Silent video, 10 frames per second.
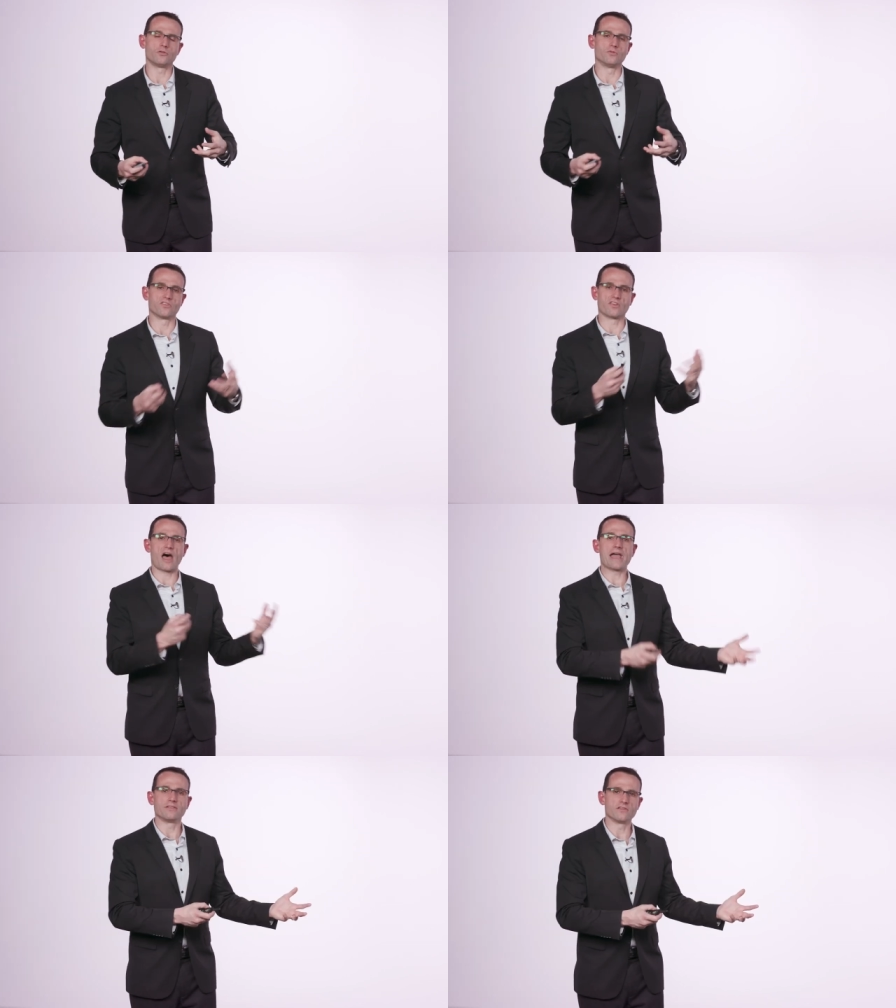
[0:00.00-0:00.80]
to
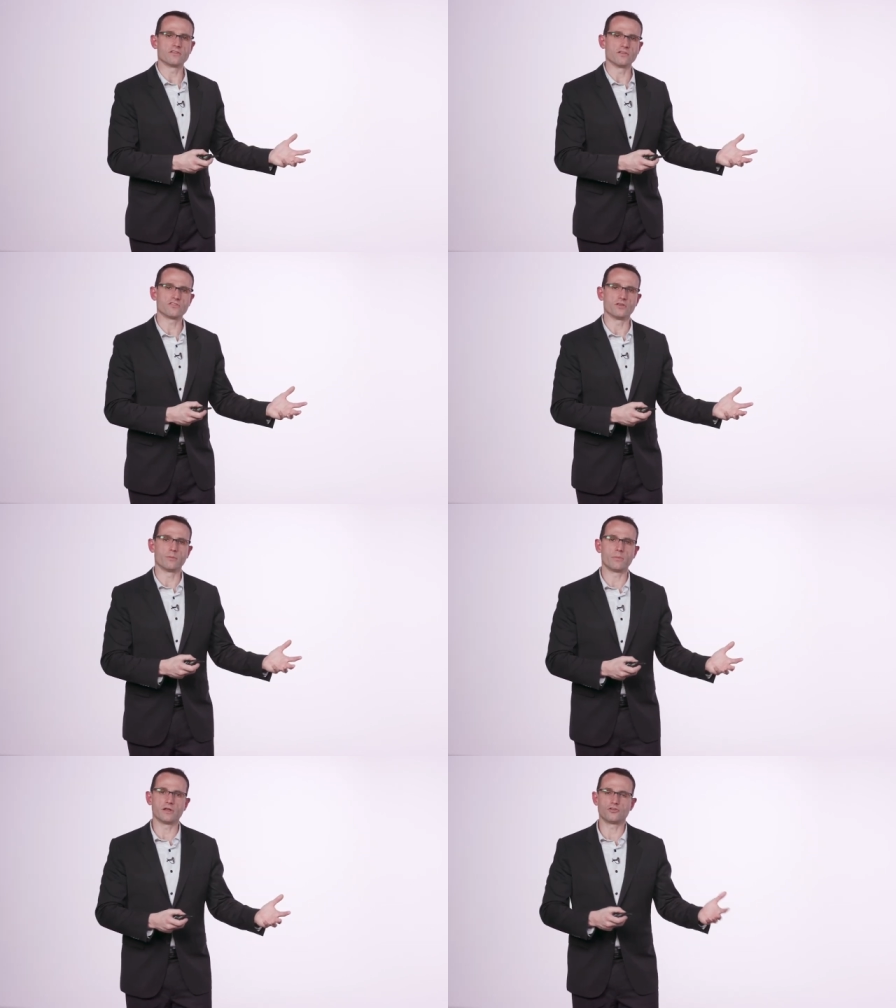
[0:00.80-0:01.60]
design the
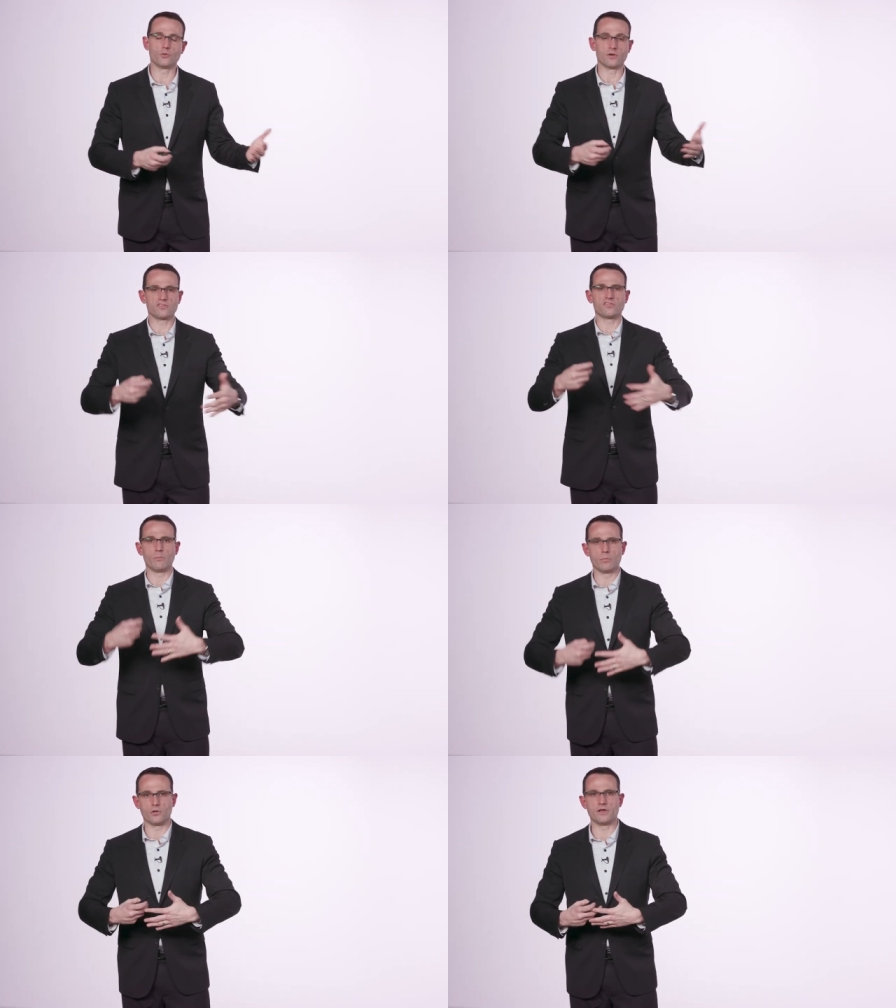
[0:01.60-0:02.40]
system, but to
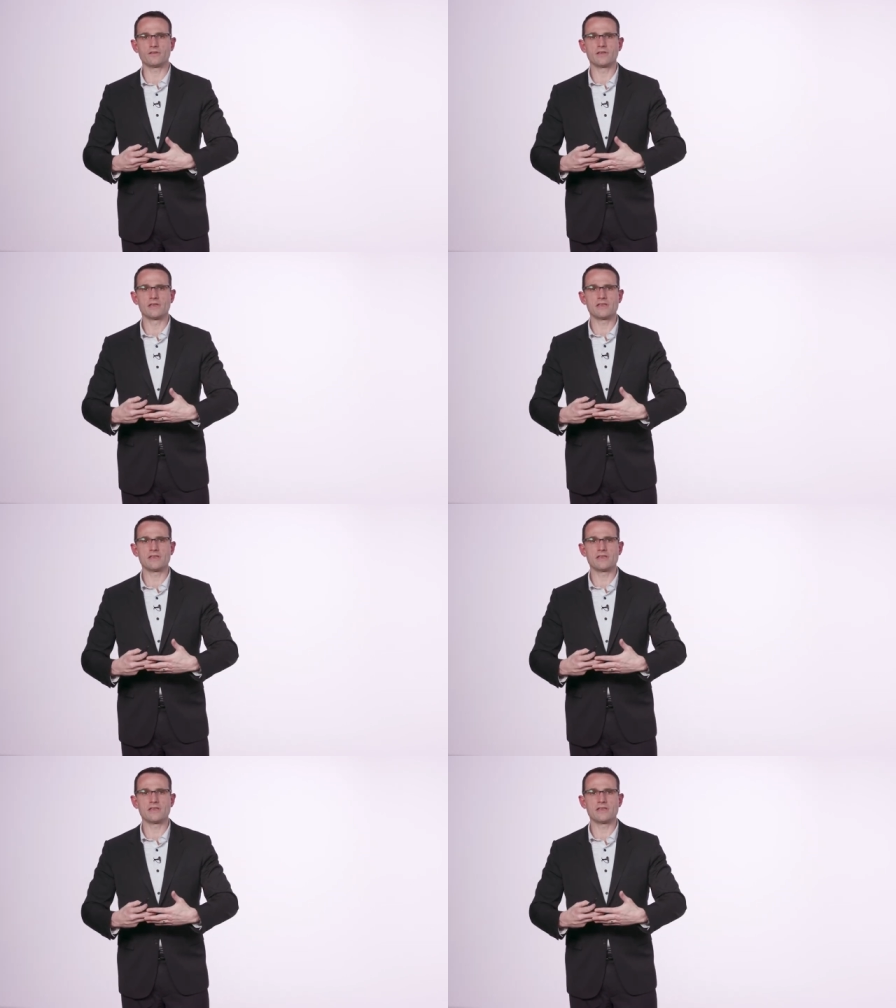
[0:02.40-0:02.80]
assemble it